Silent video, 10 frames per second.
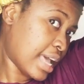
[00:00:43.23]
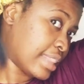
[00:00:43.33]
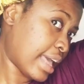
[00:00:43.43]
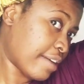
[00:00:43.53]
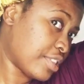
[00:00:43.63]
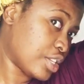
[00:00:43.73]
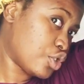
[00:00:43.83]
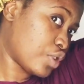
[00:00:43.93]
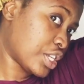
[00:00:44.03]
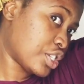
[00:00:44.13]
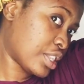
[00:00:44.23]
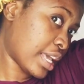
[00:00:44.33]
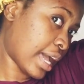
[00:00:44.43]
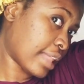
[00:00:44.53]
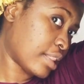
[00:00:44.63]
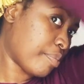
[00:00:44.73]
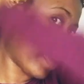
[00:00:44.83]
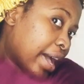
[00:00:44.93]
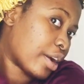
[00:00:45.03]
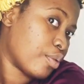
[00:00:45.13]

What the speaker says: they have the stretch thing at the back,